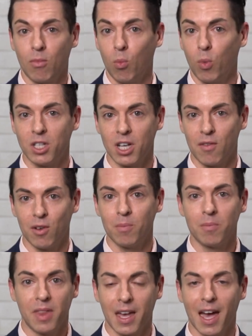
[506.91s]
whichever
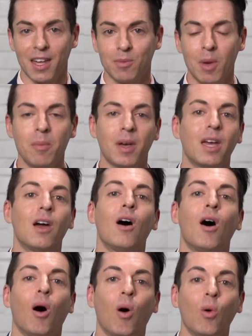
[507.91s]
the case may be,
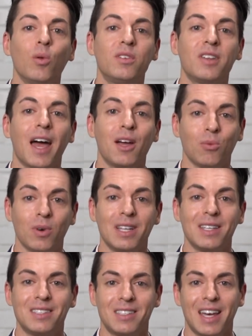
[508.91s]
holds a real
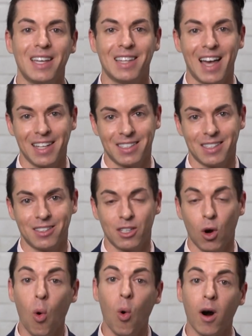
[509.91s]
estate license
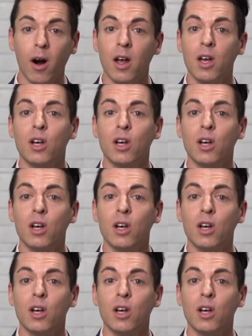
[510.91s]
or